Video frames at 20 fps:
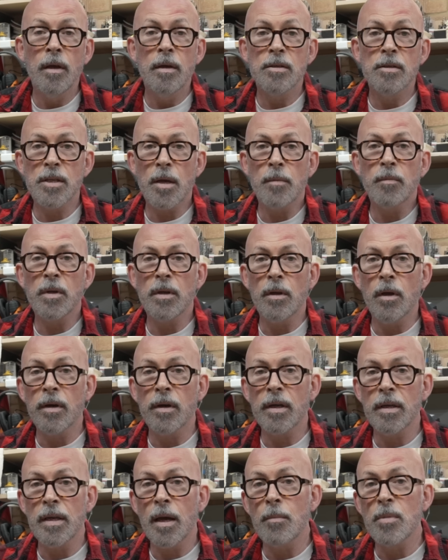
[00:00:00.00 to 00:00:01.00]
something
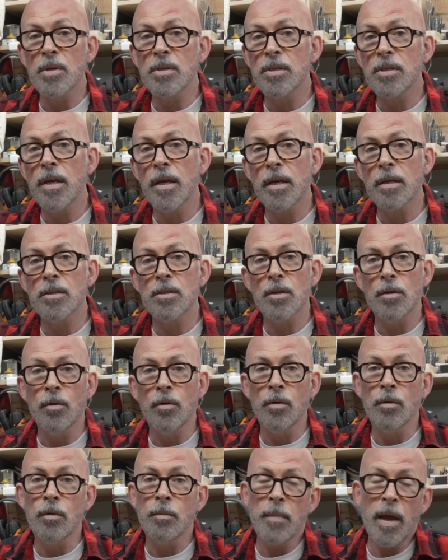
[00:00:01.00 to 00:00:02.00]
like a number 6
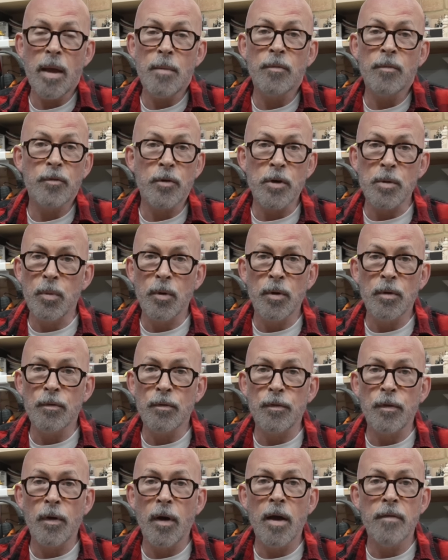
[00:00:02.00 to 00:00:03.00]
or
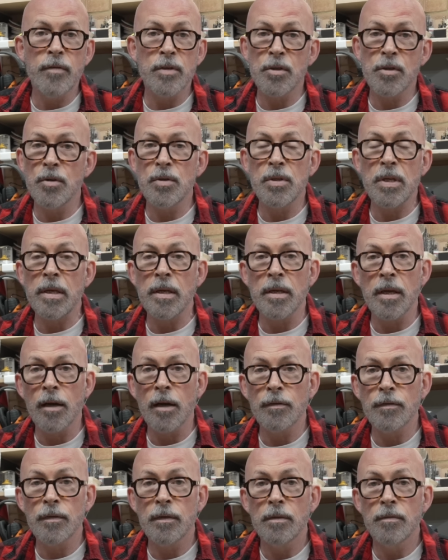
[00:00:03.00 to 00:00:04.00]
M3.5 is usually
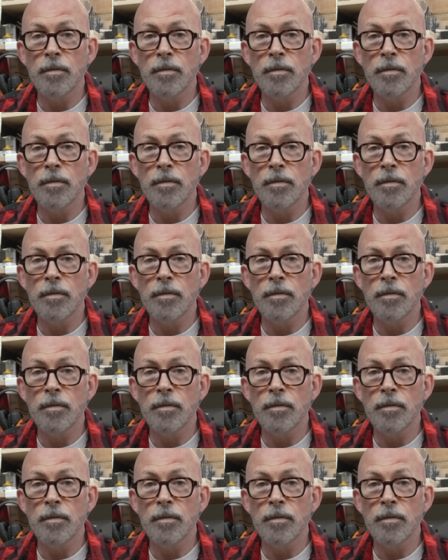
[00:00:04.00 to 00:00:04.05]
enough.